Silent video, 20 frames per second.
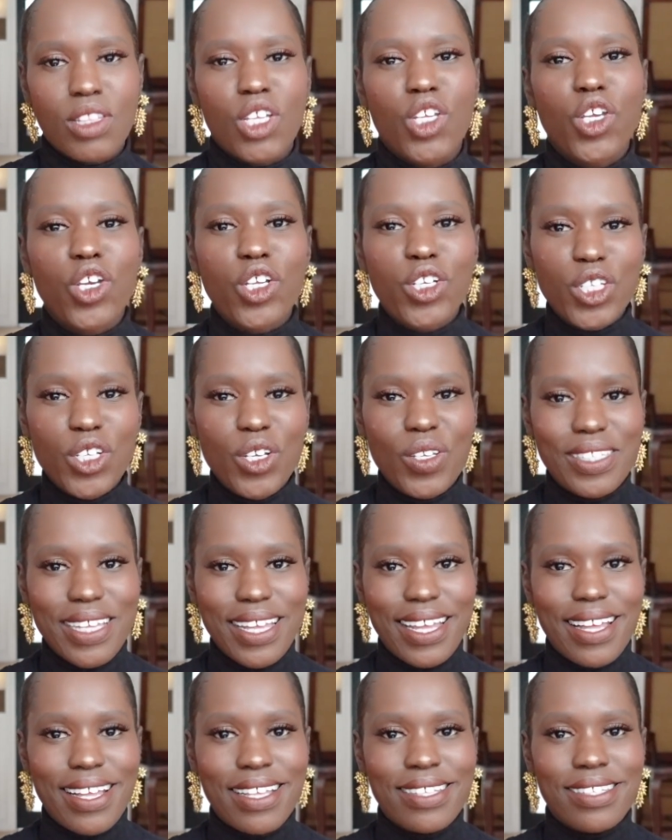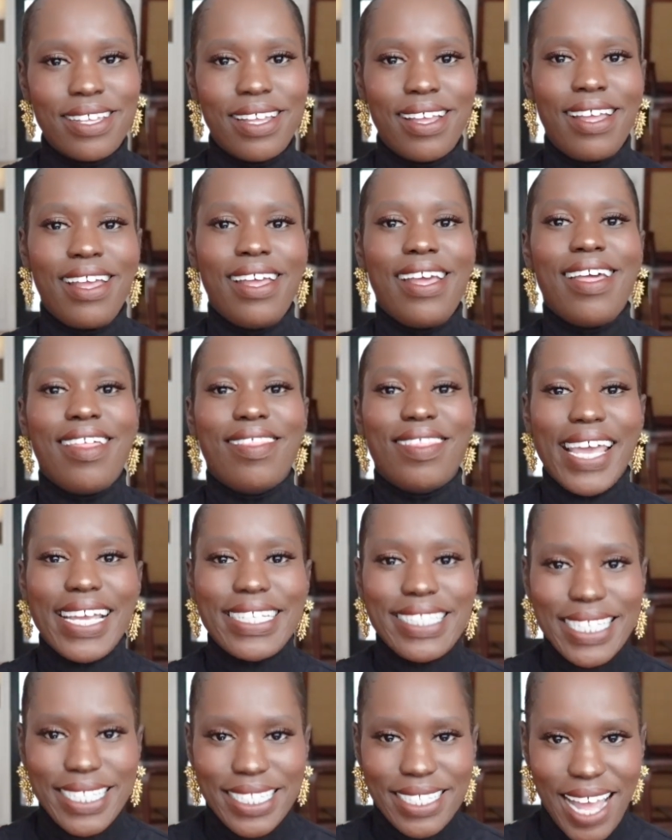The good news is
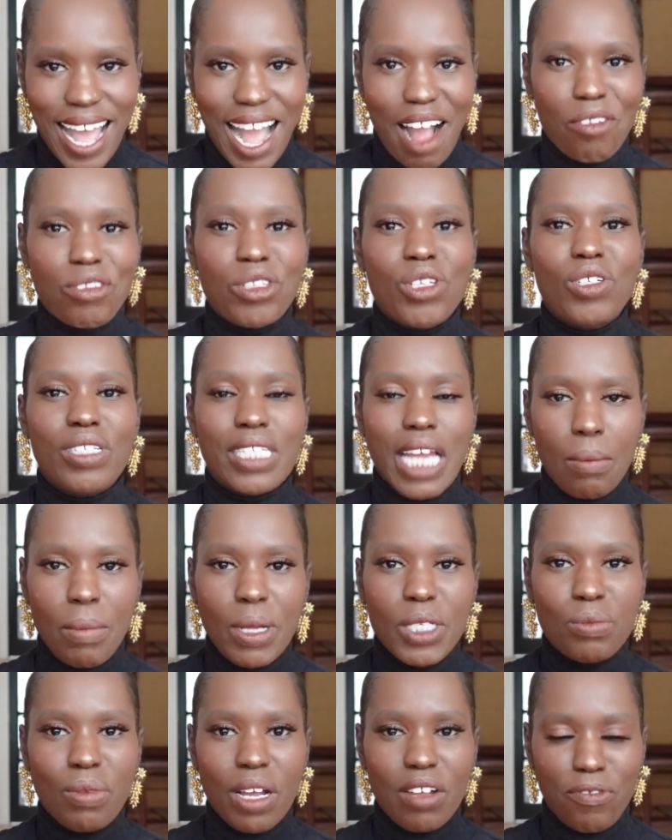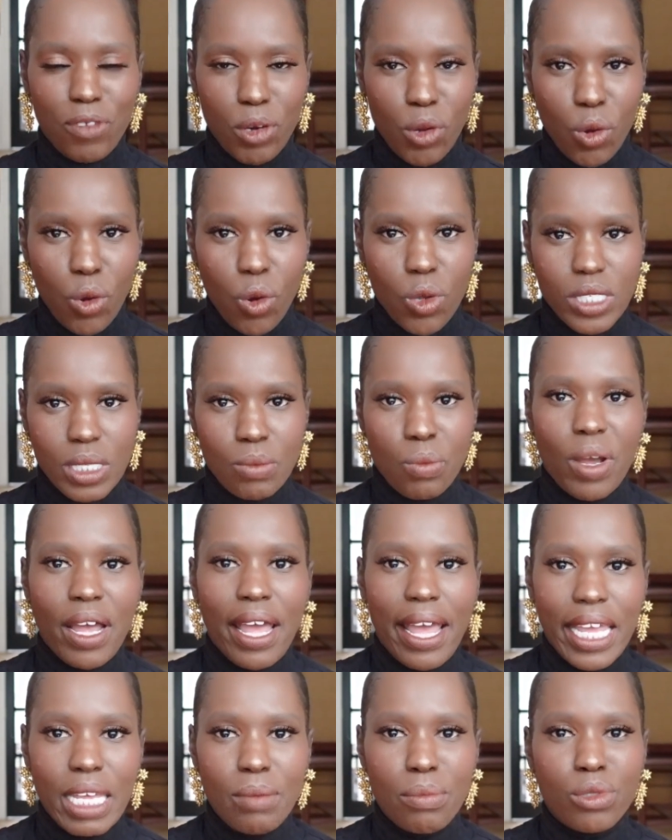they didn't have to damage my floors and were
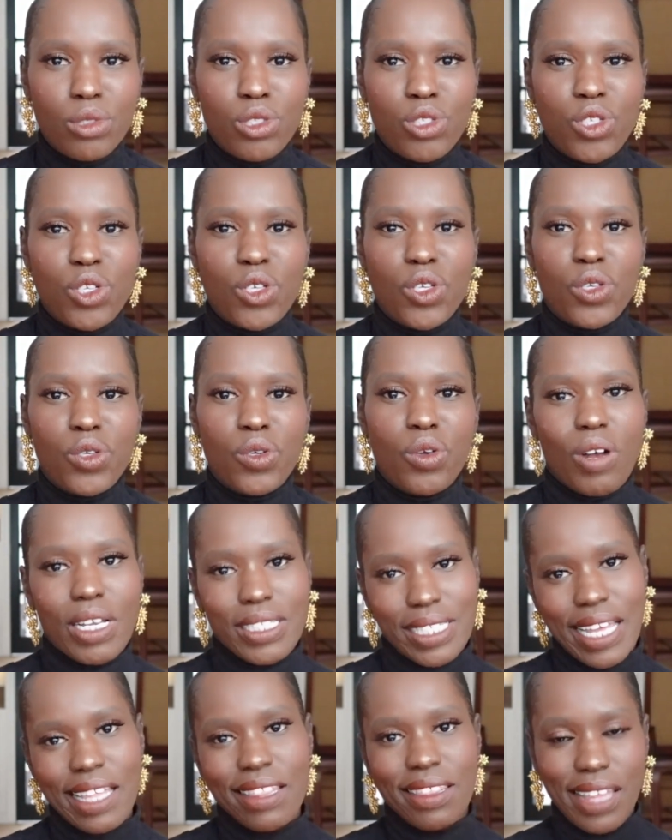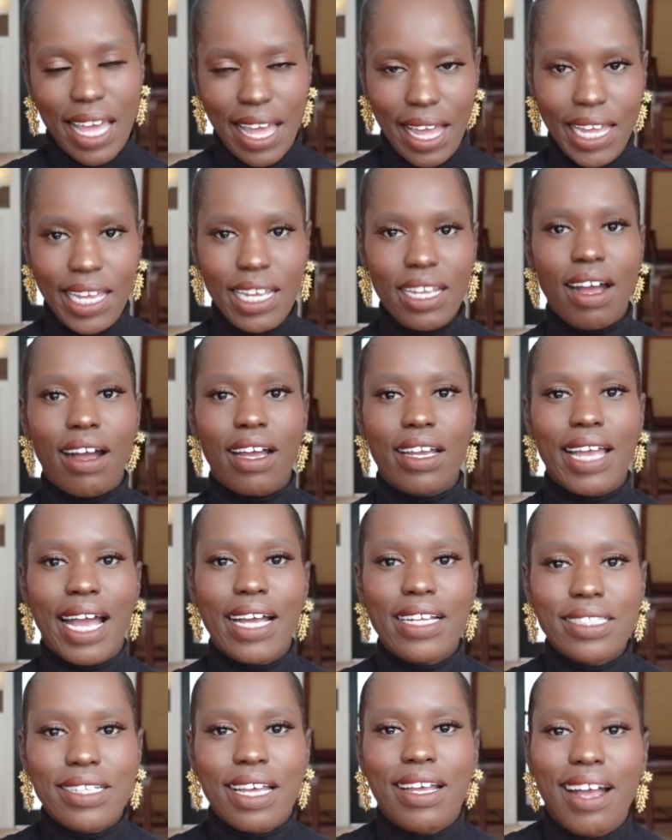able to, I
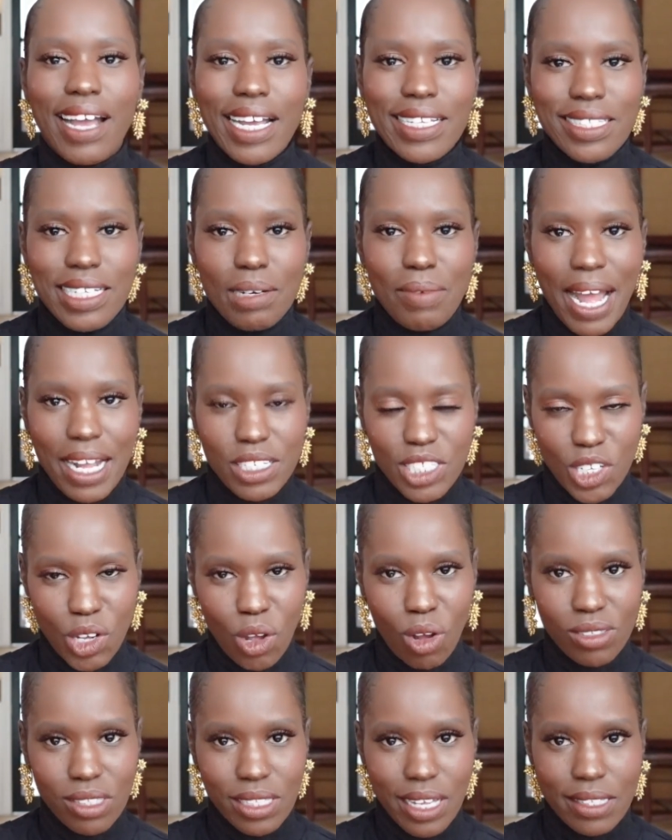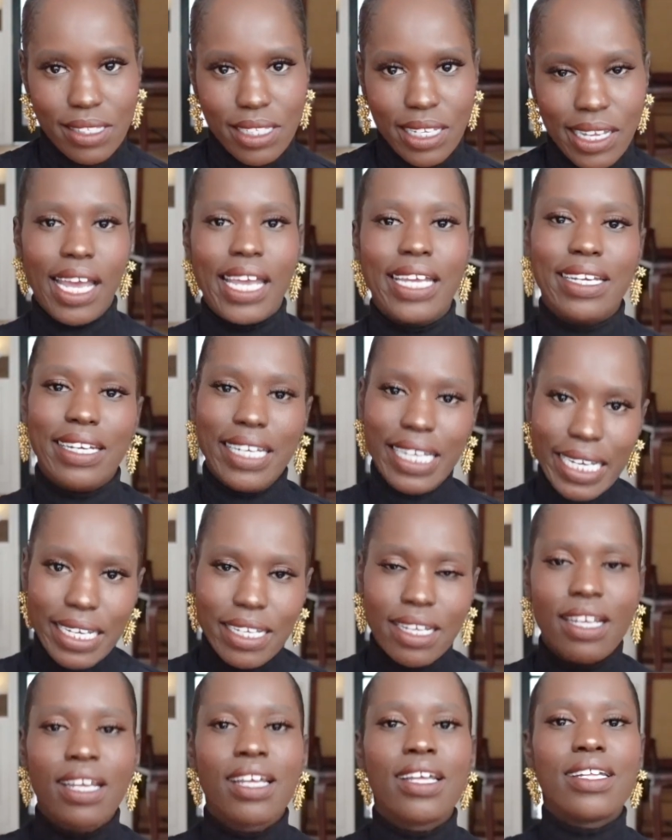ended up actually contacting a
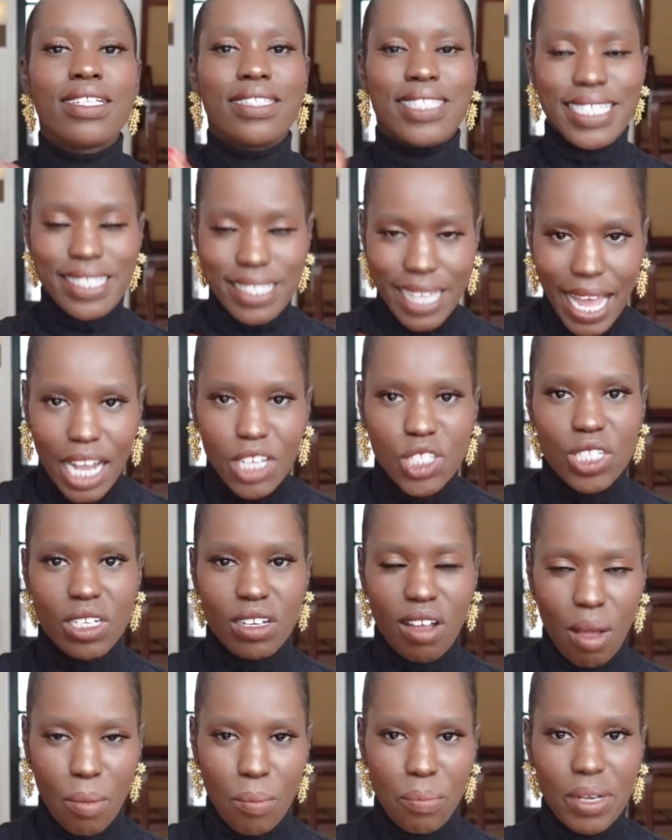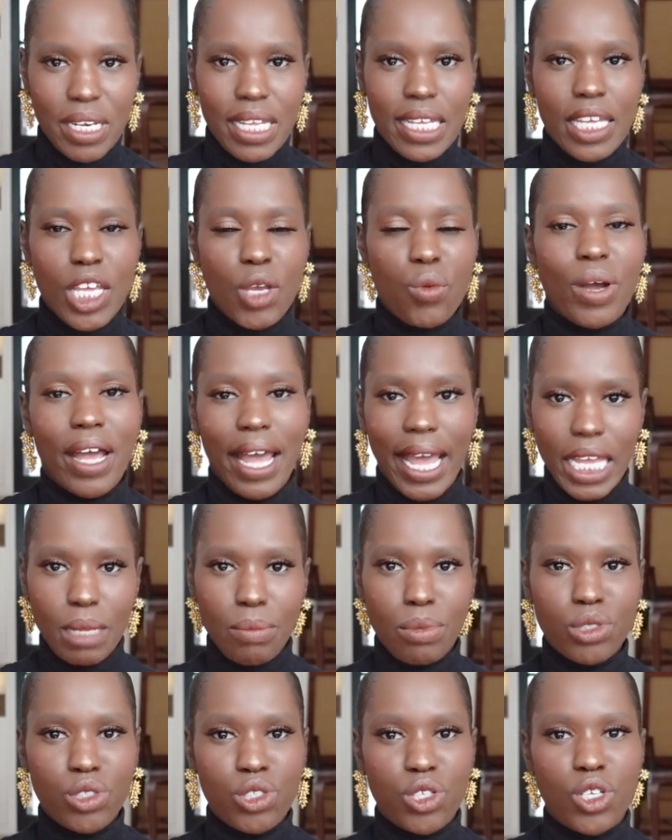leak detection company who were
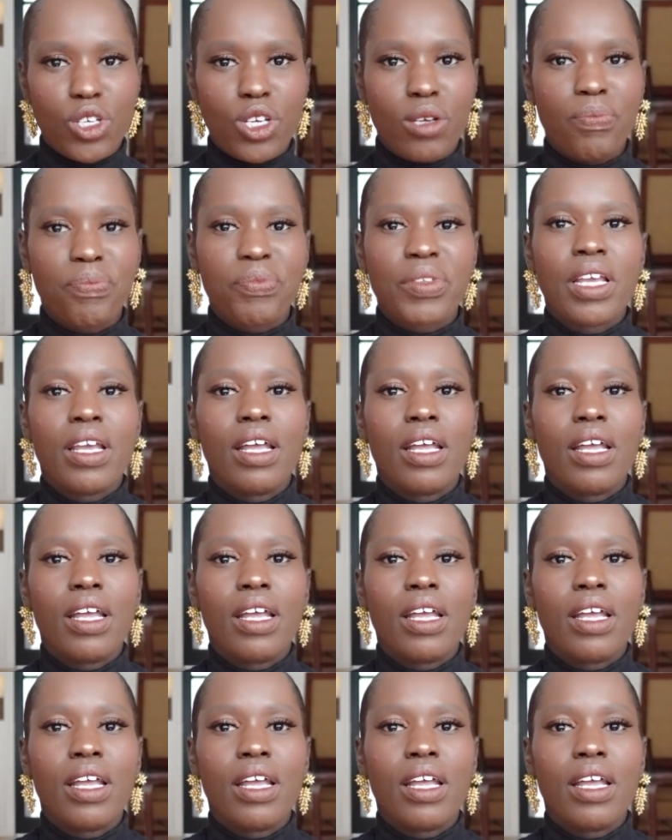able to